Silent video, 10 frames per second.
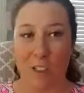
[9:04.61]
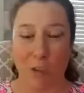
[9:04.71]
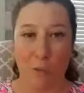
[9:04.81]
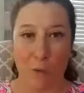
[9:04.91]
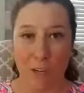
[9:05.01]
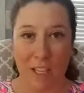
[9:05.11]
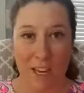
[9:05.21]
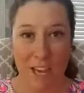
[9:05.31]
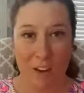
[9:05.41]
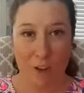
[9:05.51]
So if you want to get
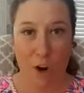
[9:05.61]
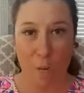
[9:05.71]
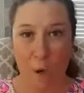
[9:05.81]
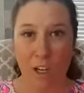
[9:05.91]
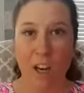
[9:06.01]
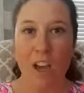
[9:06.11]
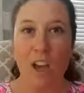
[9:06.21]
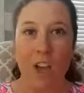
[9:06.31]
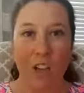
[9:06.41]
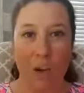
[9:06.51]
ahead of your homework,
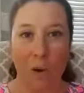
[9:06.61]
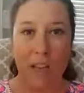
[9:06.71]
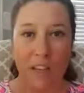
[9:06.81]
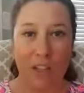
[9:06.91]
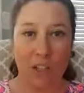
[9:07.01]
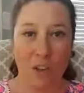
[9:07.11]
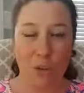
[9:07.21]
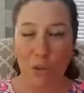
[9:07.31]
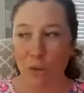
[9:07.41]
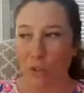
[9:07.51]
go ahead and
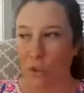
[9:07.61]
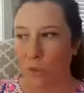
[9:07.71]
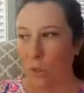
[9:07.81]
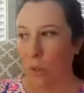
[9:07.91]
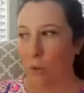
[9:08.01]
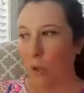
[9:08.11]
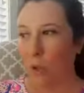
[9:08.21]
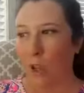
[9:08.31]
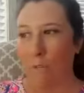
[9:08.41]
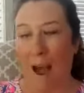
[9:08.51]
Google, YouTube,
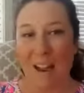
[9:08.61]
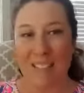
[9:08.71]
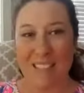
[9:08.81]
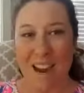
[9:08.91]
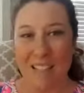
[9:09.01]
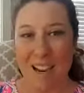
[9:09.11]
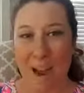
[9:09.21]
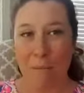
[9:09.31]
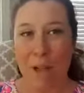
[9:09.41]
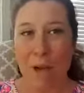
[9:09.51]
look up Einstein
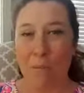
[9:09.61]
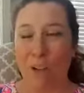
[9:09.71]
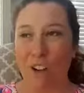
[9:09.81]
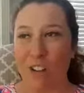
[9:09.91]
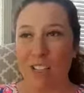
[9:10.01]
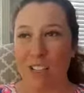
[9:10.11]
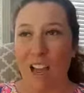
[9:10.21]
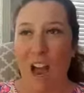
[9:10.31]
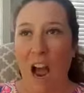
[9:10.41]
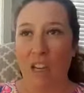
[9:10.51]
time, because
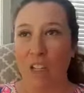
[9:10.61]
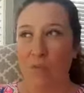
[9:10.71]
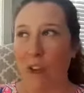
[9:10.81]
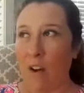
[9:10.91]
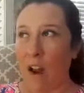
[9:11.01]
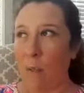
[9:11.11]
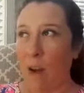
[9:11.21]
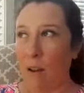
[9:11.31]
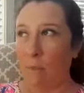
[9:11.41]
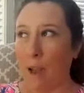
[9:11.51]
I just found out
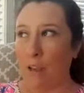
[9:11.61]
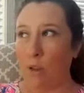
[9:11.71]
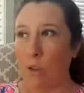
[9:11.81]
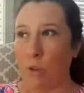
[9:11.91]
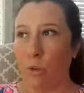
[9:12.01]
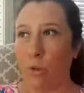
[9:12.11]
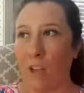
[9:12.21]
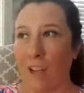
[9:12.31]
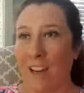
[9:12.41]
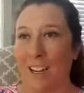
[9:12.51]
about it back in June,
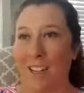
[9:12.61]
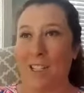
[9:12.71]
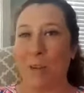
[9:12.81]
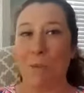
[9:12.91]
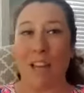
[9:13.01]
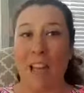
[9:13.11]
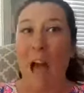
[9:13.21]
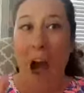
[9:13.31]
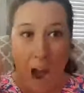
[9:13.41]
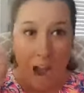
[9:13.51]
and it is good. Like,
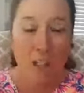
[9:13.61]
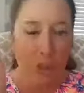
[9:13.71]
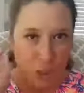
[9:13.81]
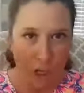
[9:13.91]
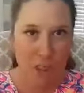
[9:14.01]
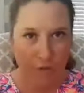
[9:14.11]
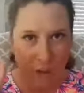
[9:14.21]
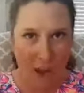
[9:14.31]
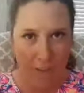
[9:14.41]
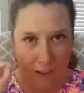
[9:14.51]
I just
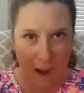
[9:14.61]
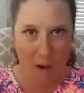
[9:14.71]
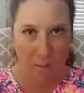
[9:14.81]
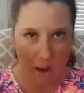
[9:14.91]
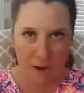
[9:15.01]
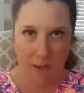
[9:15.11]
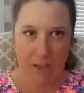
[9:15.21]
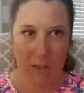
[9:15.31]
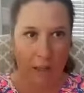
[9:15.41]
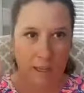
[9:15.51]
found out about
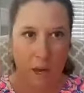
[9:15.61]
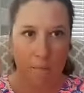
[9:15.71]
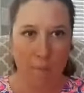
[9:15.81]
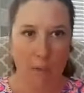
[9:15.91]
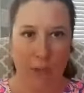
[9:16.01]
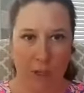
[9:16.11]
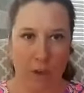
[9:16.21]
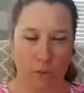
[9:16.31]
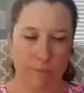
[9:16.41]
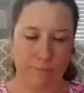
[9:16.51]
it like a month ago,